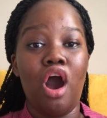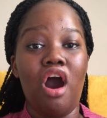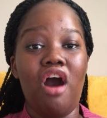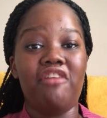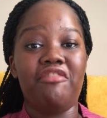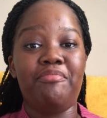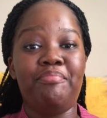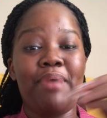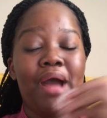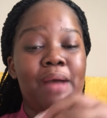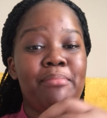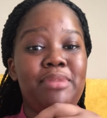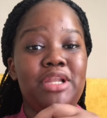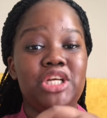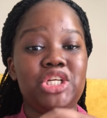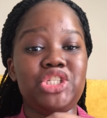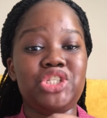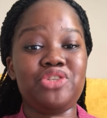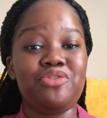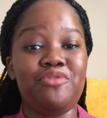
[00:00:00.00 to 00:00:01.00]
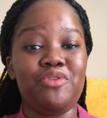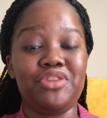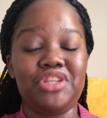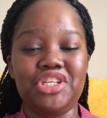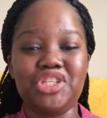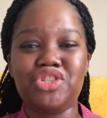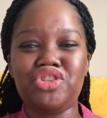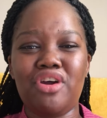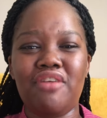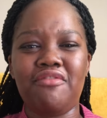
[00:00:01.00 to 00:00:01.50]
of publish for
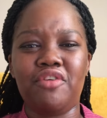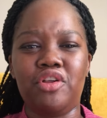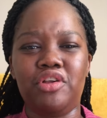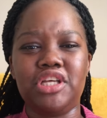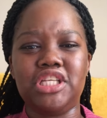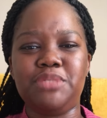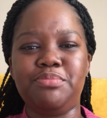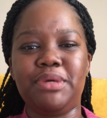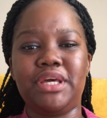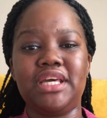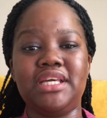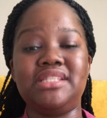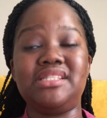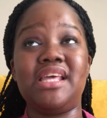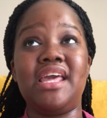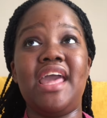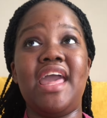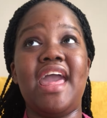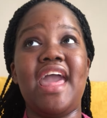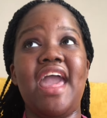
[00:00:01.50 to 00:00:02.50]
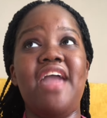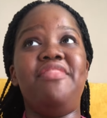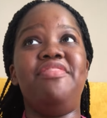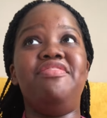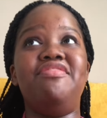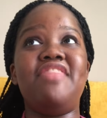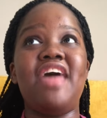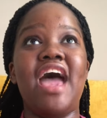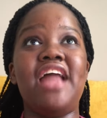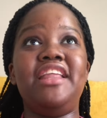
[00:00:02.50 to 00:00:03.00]
this novel is because
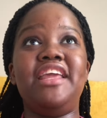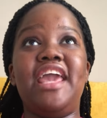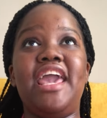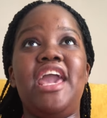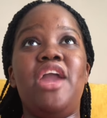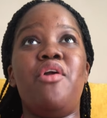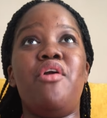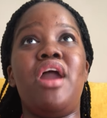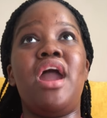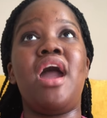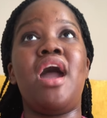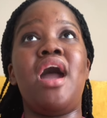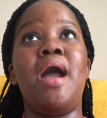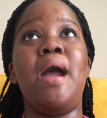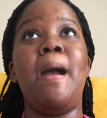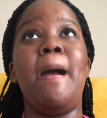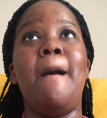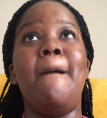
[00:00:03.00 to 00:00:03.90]
in that era,